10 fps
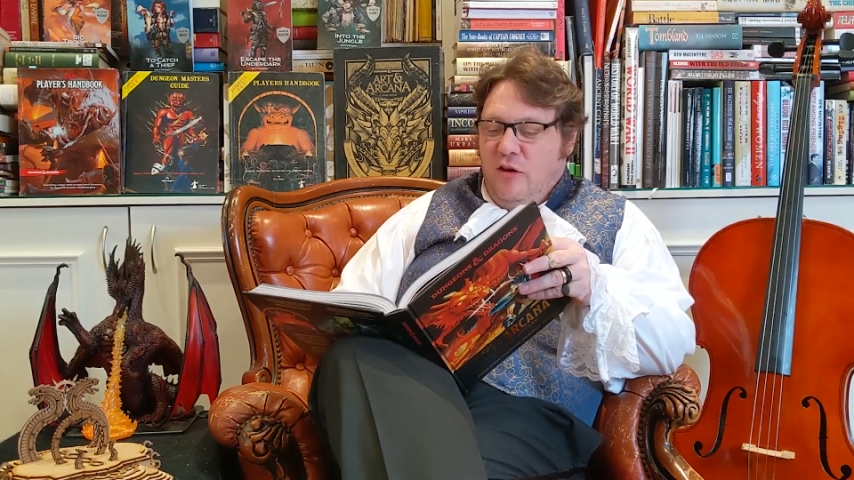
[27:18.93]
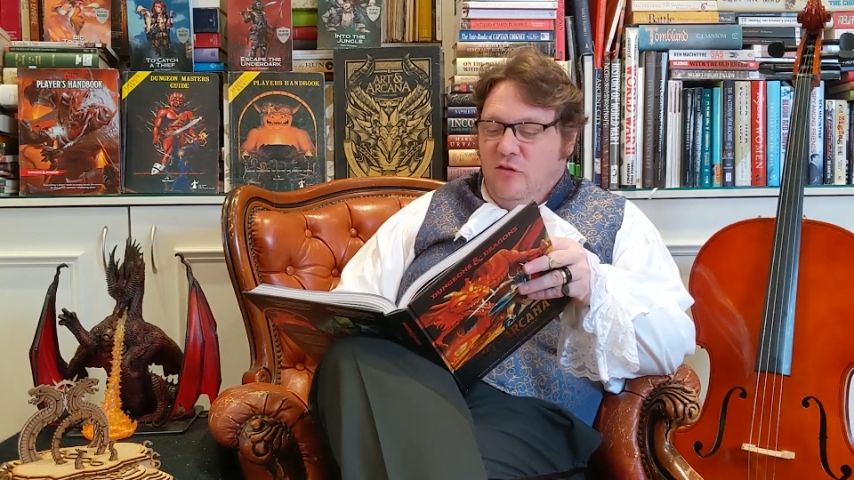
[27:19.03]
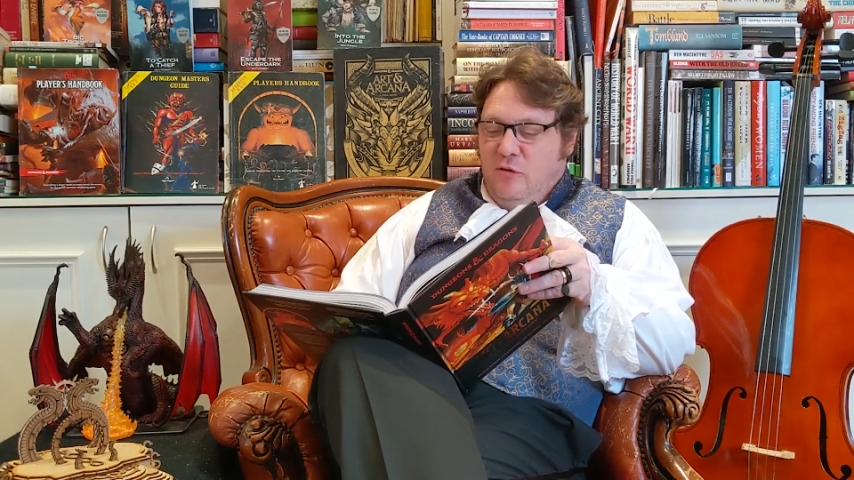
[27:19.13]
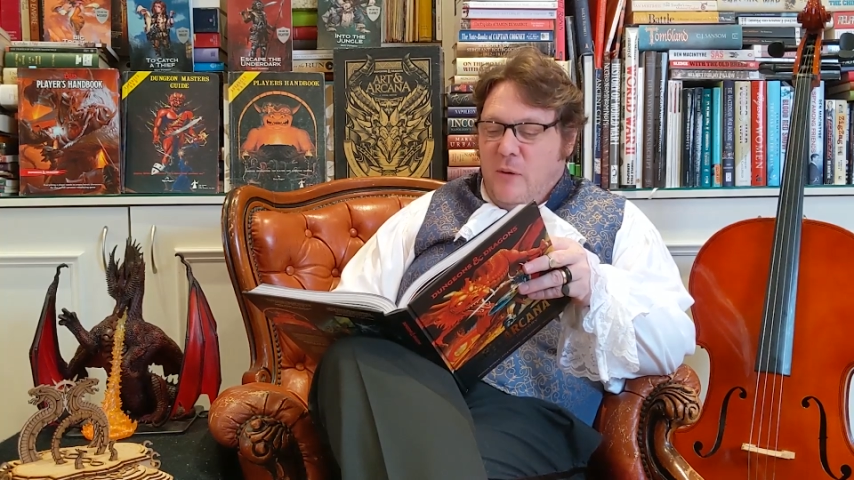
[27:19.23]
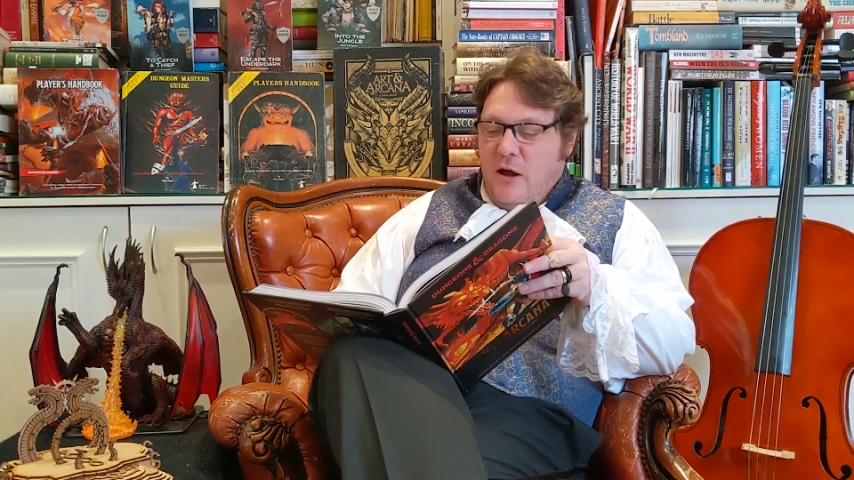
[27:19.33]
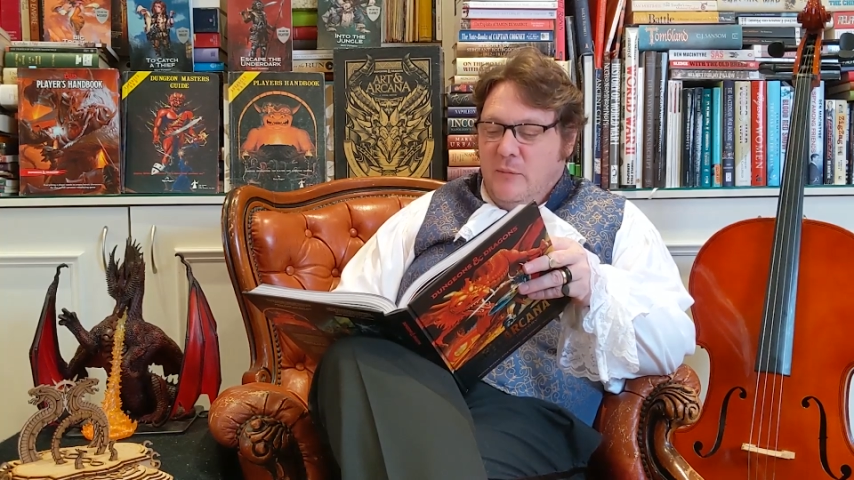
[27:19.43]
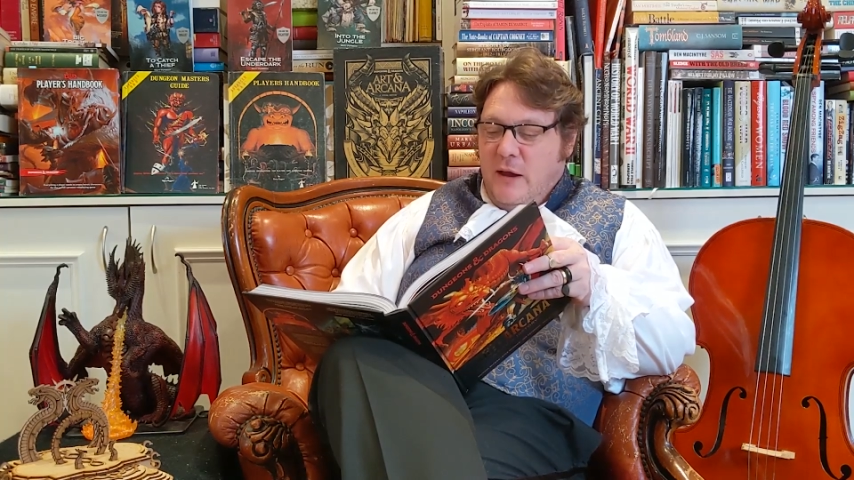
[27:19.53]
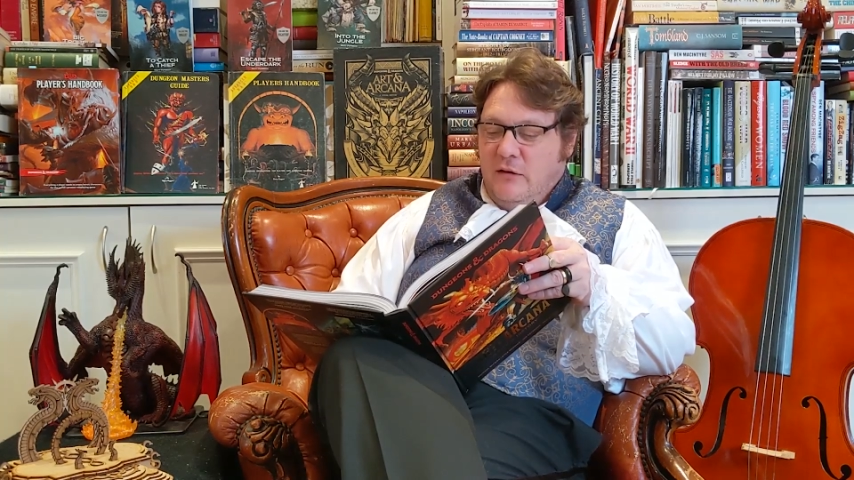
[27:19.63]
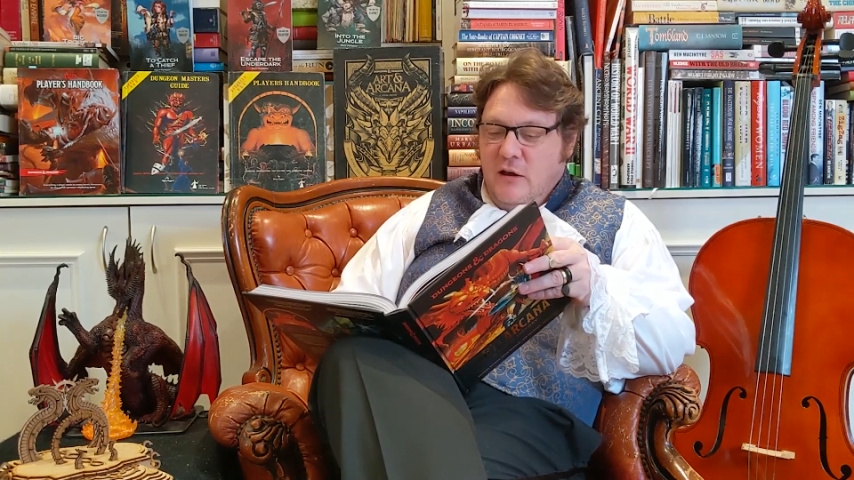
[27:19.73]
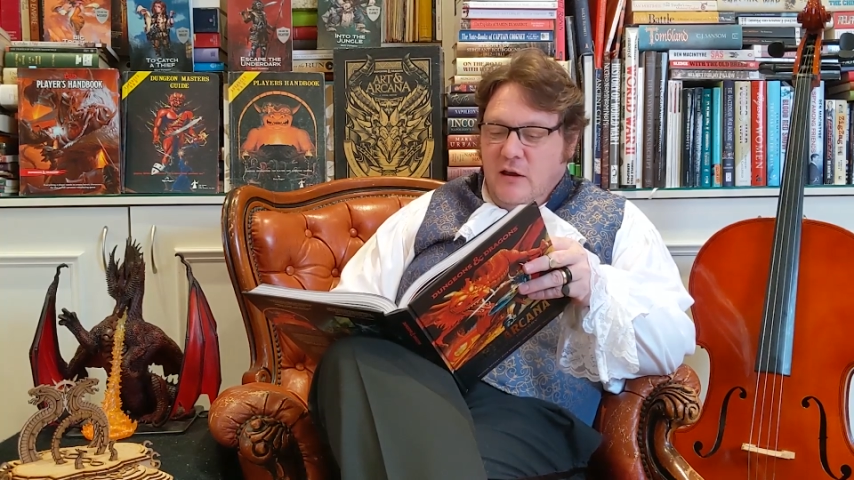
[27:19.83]
says
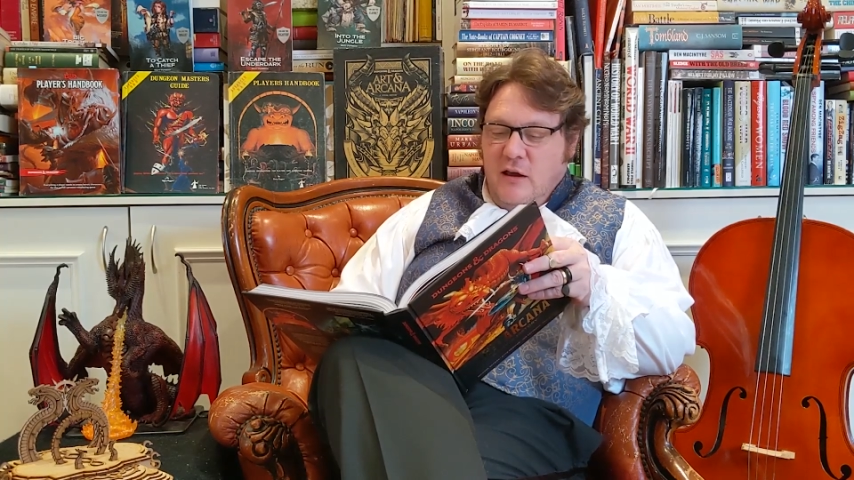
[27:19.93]
Spiderbait.